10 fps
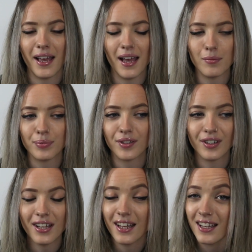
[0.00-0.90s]
my hair,
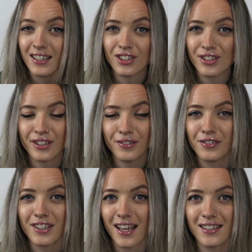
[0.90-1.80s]
but just
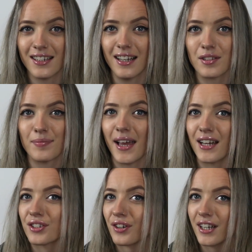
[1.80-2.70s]
love testing out some
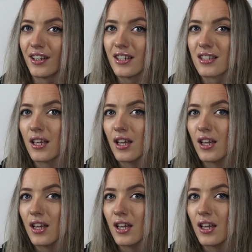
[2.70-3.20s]
hair straighteners.